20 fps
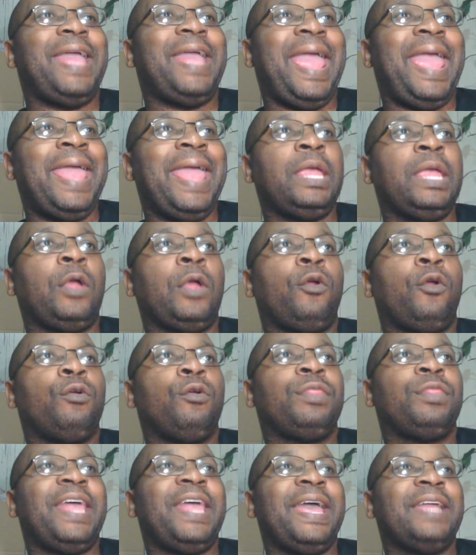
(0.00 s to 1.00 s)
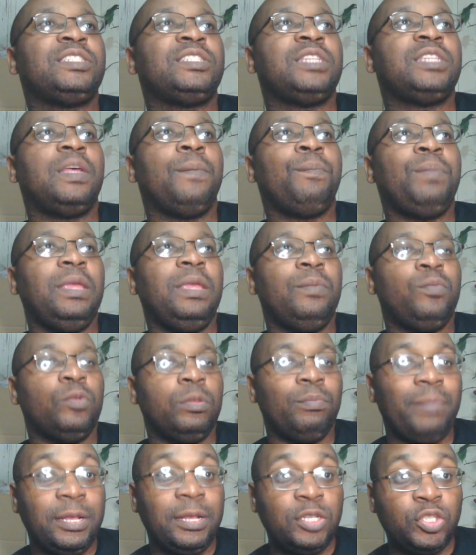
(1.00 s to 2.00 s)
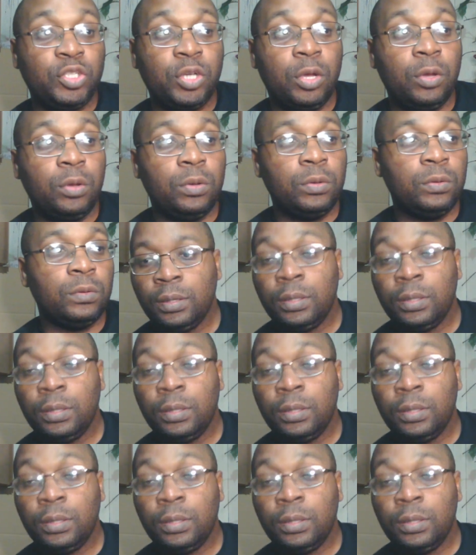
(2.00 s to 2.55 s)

anger that some people may show,